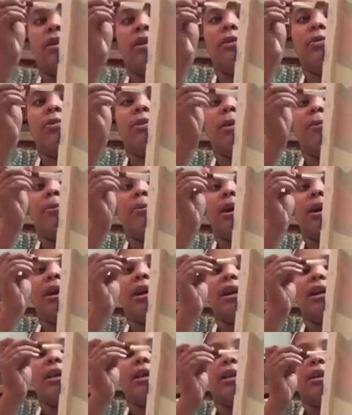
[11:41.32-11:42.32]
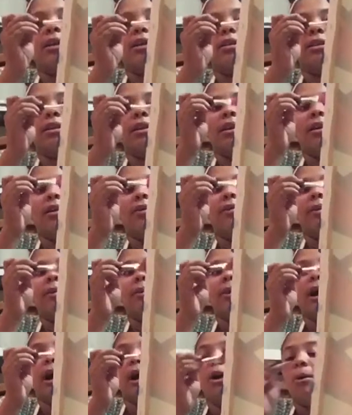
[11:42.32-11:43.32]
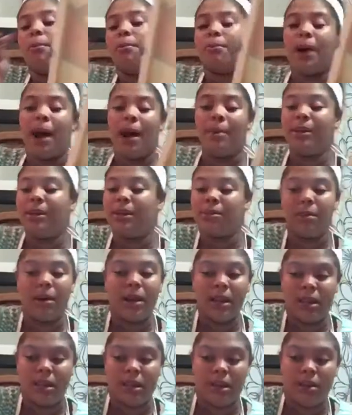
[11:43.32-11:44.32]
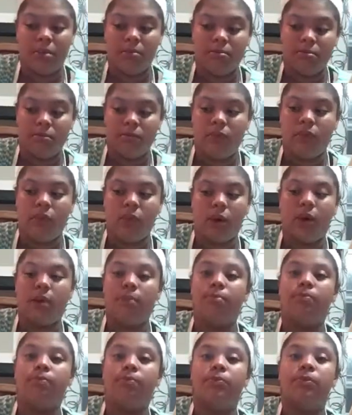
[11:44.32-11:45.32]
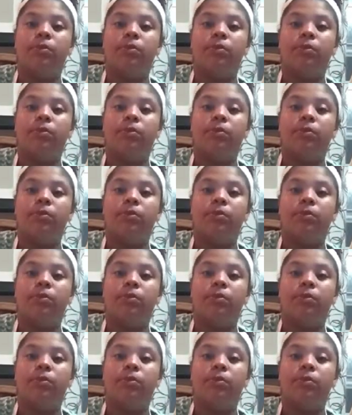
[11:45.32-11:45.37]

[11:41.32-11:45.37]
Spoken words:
didn't want to break anything because if it would help, I would do anything for it.